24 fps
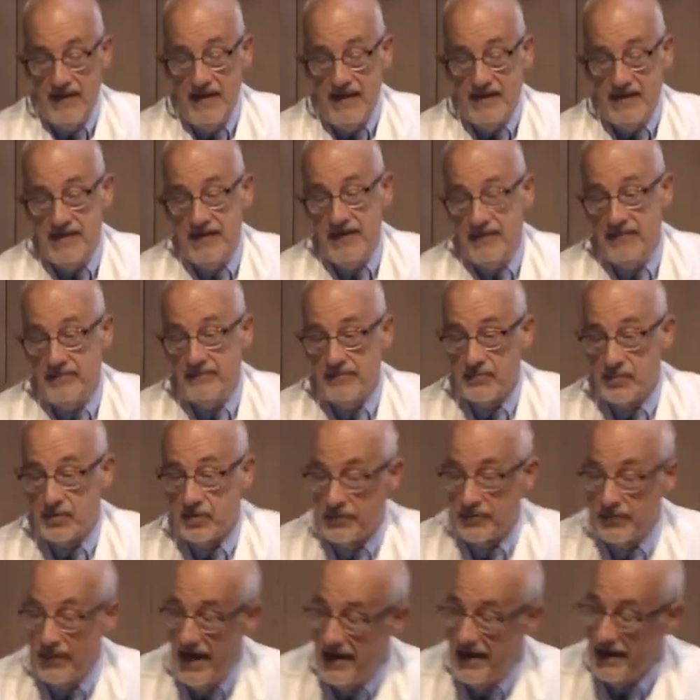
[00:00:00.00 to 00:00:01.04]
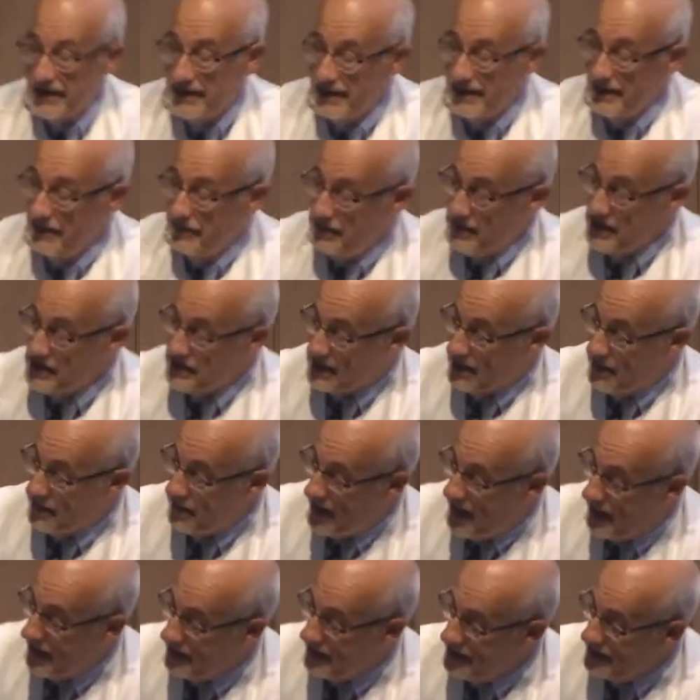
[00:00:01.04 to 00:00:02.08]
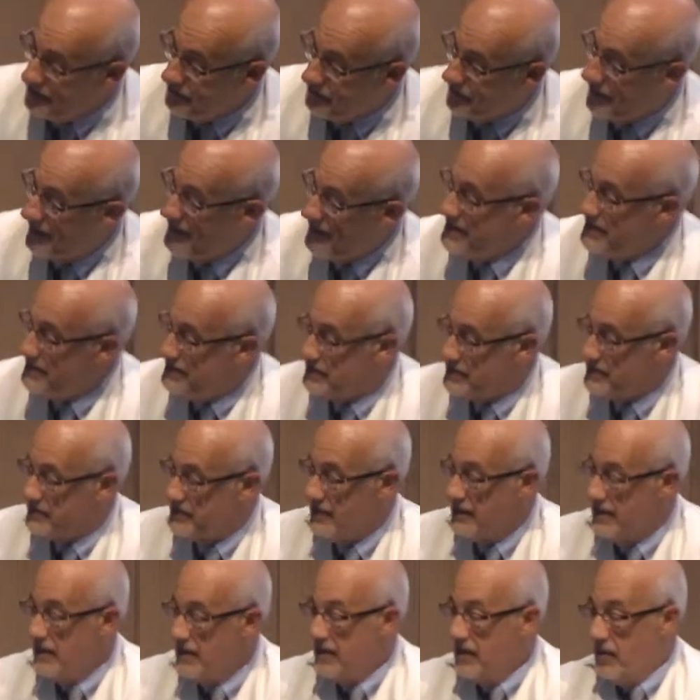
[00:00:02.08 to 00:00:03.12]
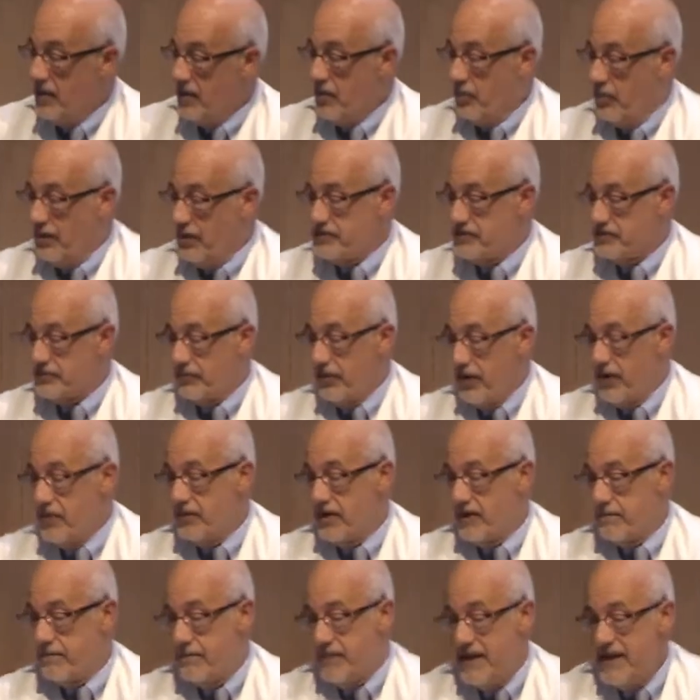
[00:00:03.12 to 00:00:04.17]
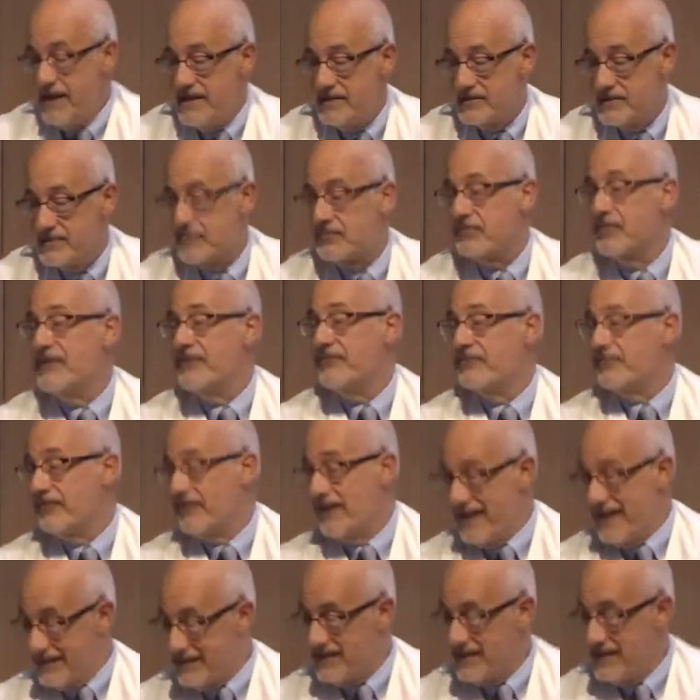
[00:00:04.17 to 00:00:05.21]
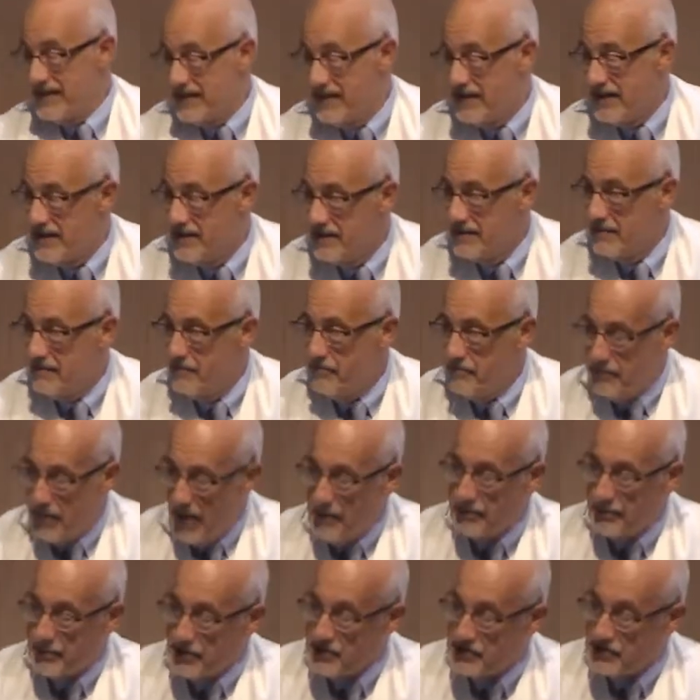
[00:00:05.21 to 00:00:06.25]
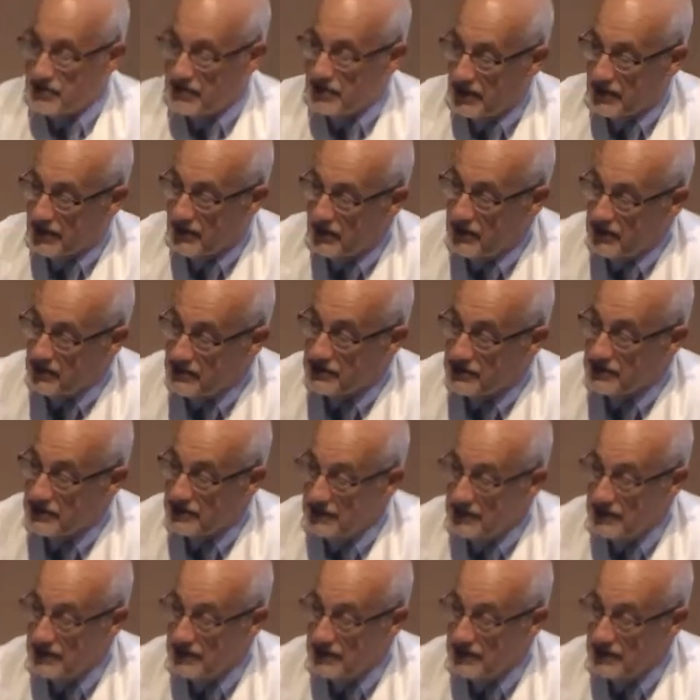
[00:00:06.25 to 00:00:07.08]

Tim Schrenk, an Episcopalian priest, once wrote a piece reflecting on bumper stickers.